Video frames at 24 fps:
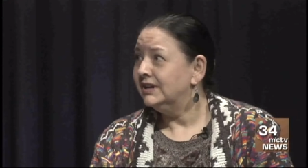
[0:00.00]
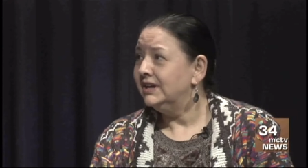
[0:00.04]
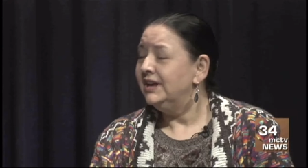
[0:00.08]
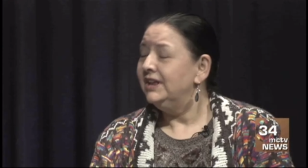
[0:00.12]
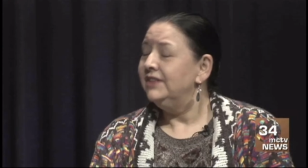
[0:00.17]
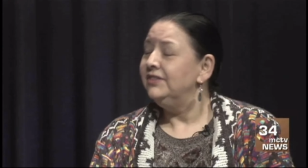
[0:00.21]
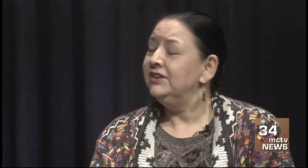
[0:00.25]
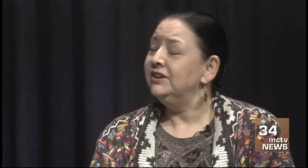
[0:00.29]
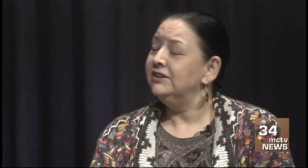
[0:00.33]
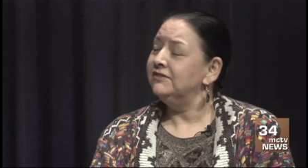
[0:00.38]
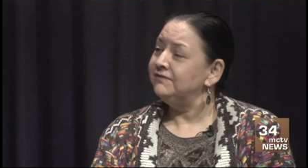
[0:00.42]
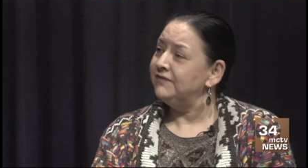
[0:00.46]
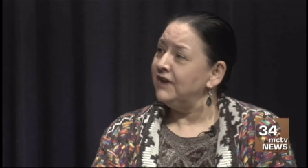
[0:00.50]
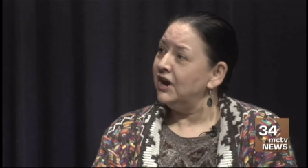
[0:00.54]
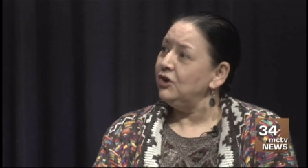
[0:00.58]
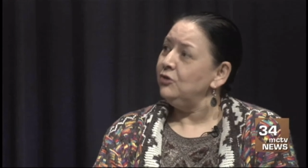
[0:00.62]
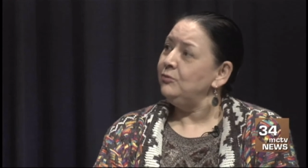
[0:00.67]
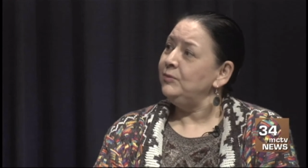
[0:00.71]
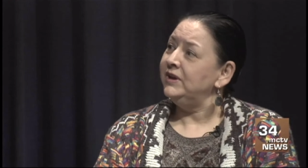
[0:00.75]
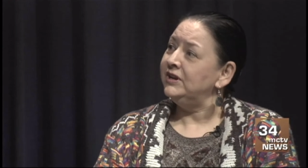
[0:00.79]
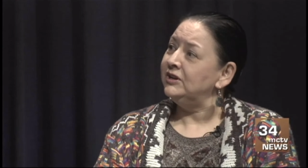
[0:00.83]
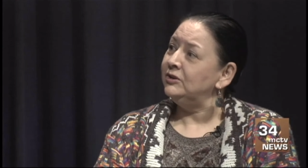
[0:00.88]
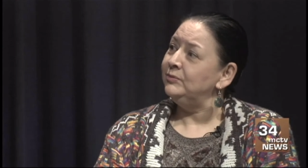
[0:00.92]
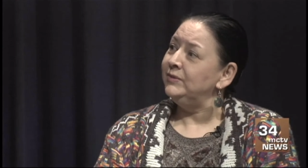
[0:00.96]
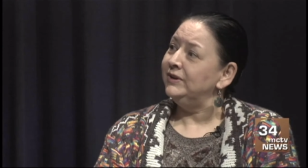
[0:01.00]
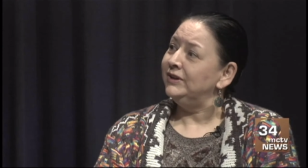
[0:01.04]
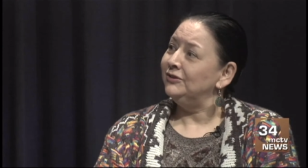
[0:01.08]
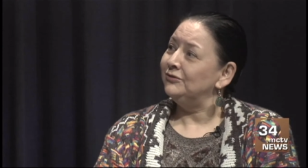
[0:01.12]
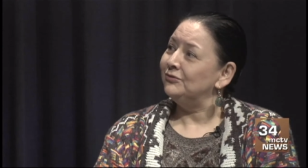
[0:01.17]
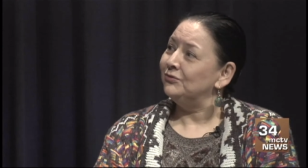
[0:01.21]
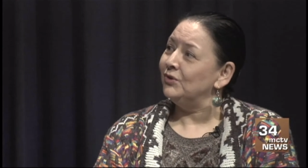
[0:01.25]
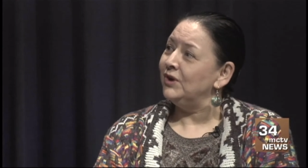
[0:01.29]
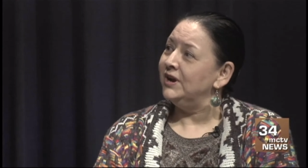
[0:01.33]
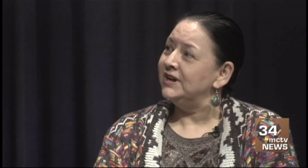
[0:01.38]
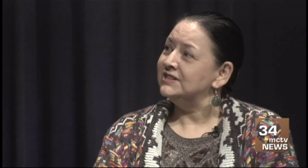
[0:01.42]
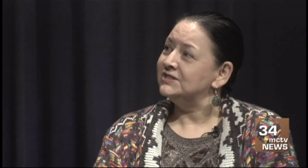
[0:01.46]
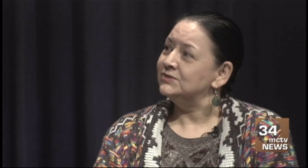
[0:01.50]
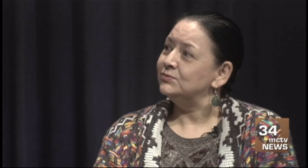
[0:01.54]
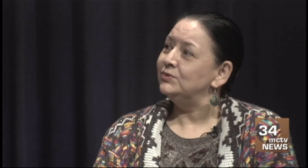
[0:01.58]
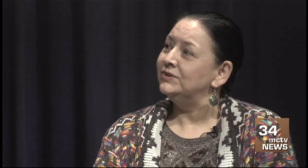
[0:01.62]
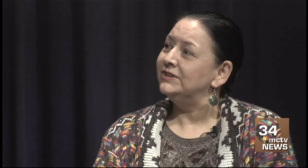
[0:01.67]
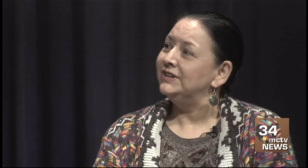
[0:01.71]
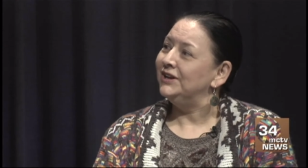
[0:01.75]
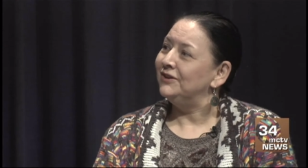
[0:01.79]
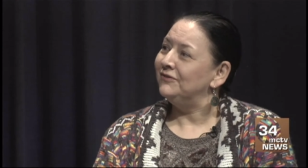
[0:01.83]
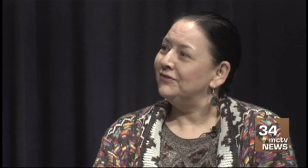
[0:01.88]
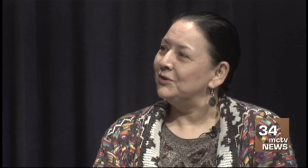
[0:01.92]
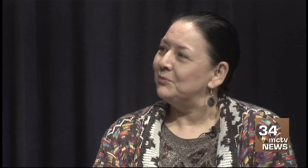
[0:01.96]
The Environmental Bill of Rights would
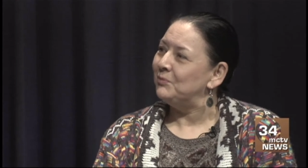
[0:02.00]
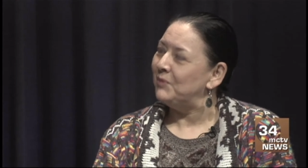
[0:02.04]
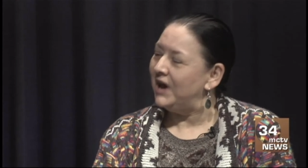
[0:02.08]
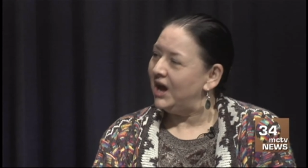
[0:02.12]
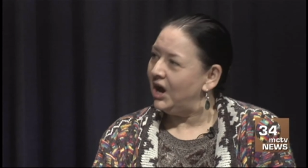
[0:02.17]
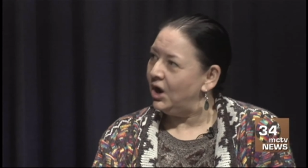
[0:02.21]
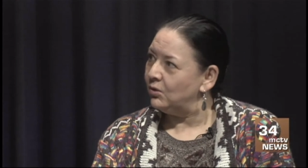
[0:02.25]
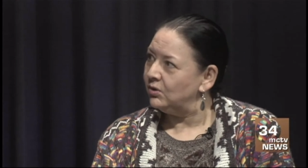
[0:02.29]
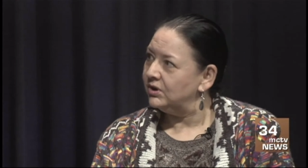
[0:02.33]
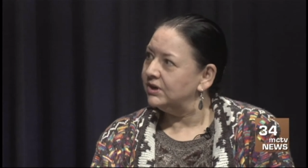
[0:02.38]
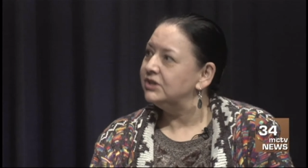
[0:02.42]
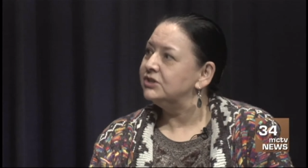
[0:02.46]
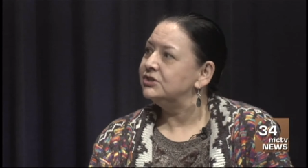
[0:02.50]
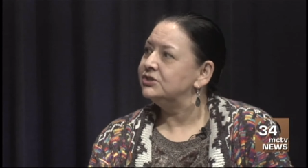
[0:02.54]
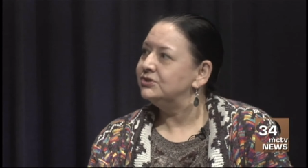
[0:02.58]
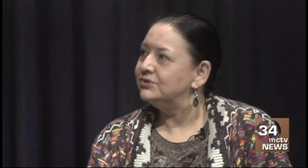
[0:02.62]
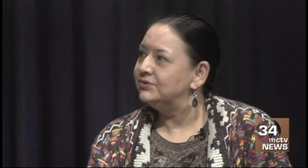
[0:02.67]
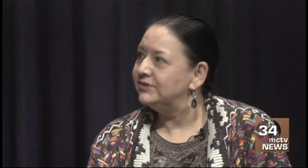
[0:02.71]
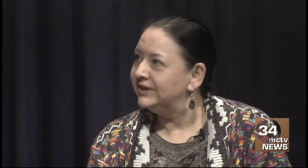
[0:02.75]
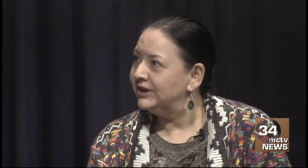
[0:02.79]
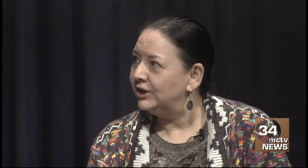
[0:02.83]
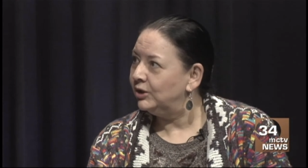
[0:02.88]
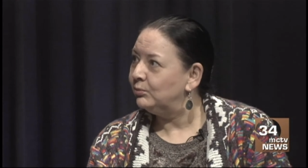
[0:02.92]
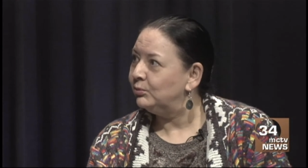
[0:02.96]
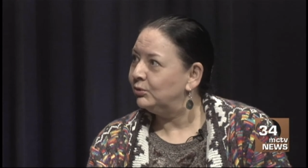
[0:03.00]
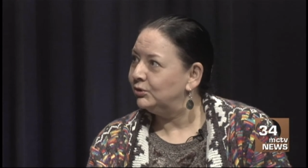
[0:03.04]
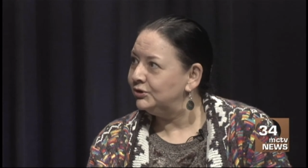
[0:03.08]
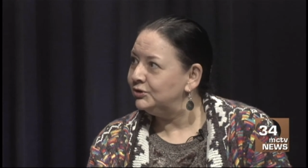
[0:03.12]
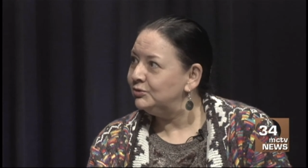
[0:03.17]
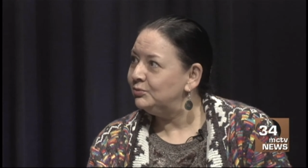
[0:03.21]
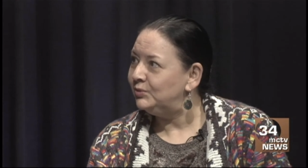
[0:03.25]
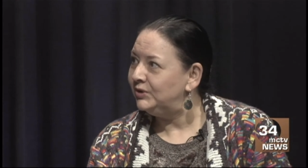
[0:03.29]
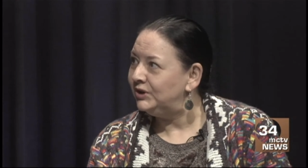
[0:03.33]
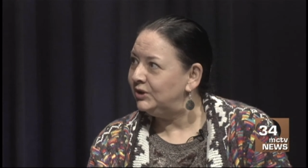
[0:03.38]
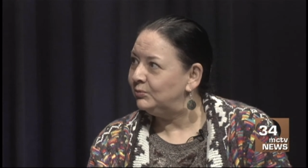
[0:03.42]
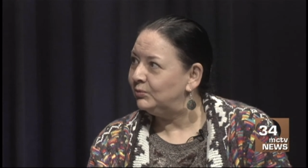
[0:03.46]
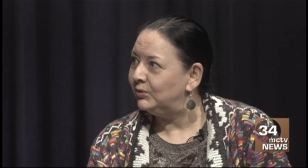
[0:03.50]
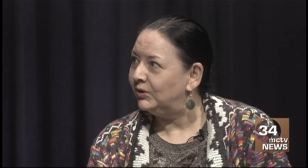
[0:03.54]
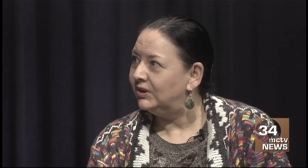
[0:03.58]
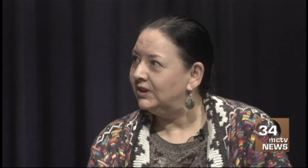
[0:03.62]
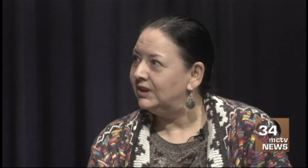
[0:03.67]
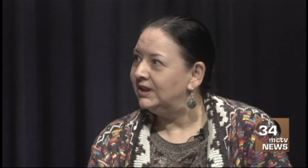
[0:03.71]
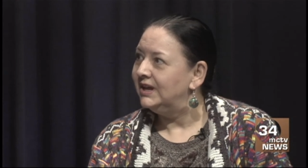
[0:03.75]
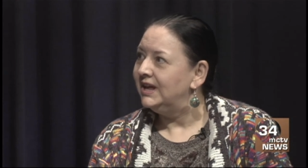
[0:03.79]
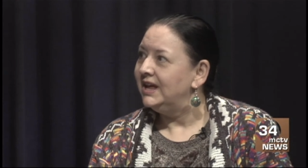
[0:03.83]
give the power to the Albertan people,